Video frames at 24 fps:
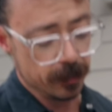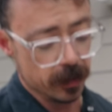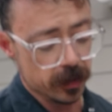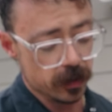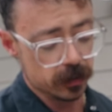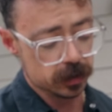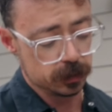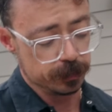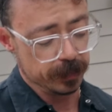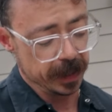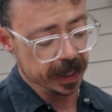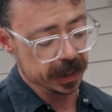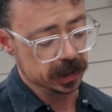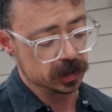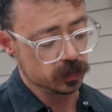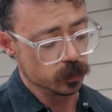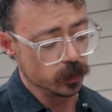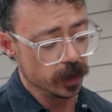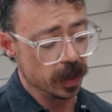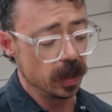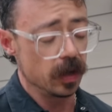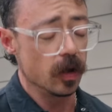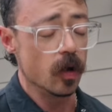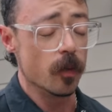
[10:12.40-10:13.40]
of those pits
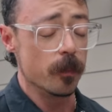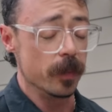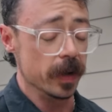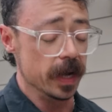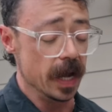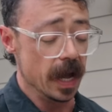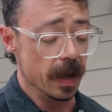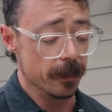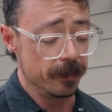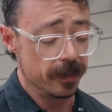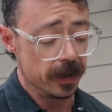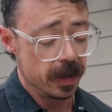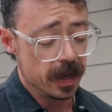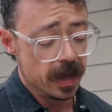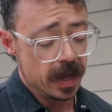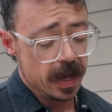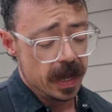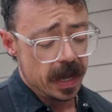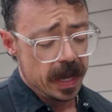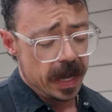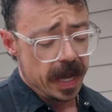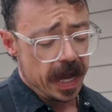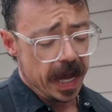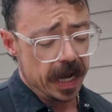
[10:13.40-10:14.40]
will open up
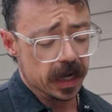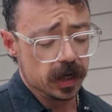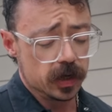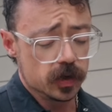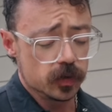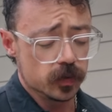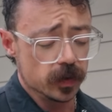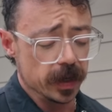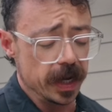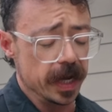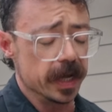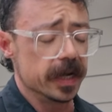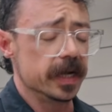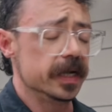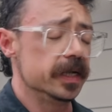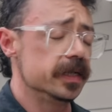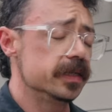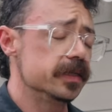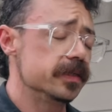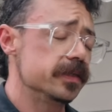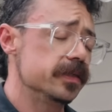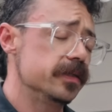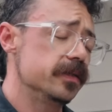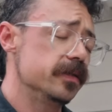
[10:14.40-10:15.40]
and create
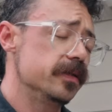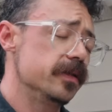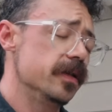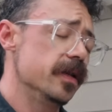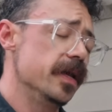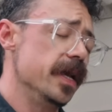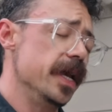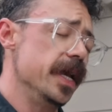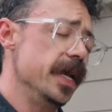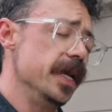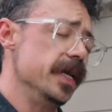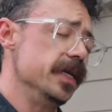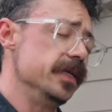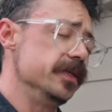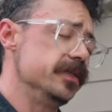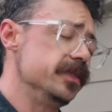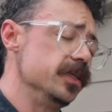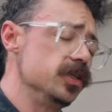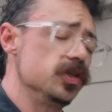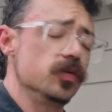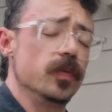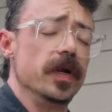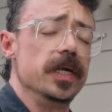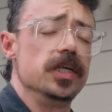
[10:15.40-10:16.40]
a
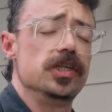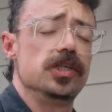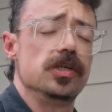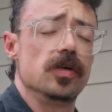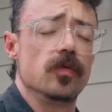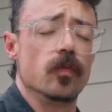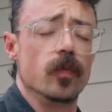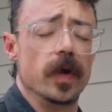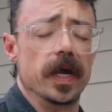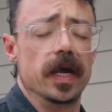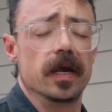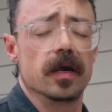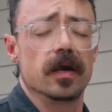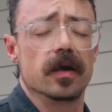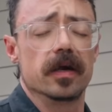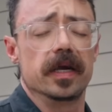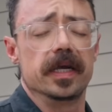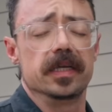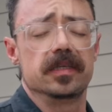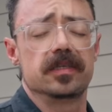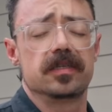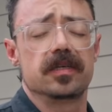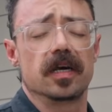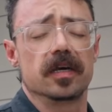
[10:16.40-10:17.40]
situation where
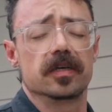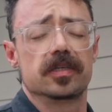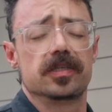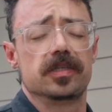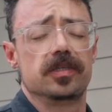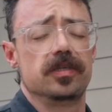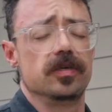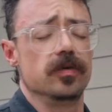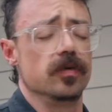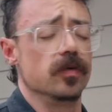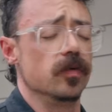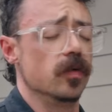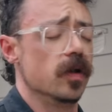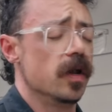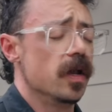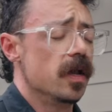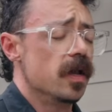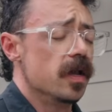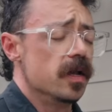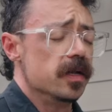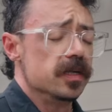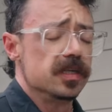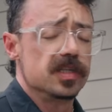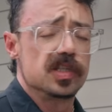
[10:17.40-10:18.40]
it starts to
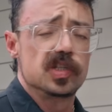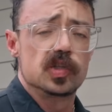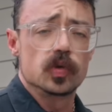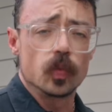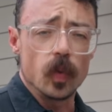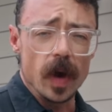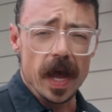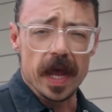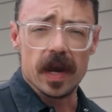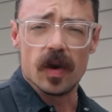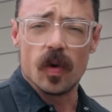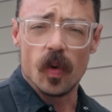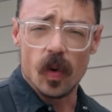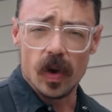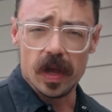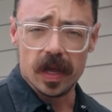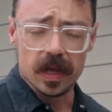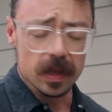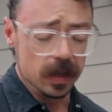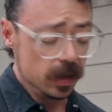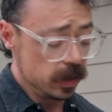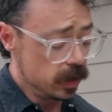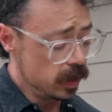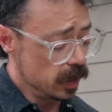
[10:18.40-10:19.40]
sweat
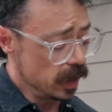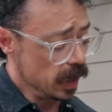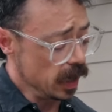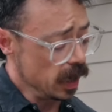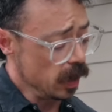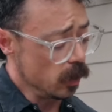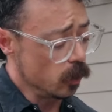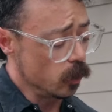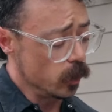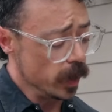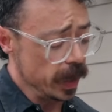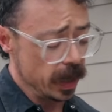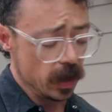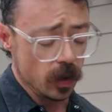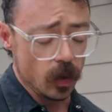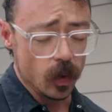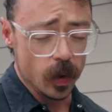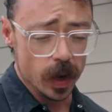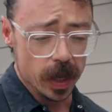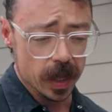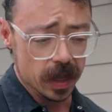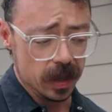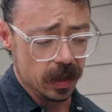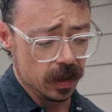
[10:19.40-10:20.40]
oil, wick
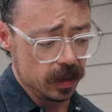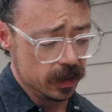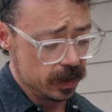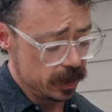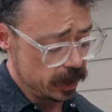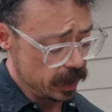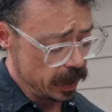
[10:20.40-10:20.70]
oil,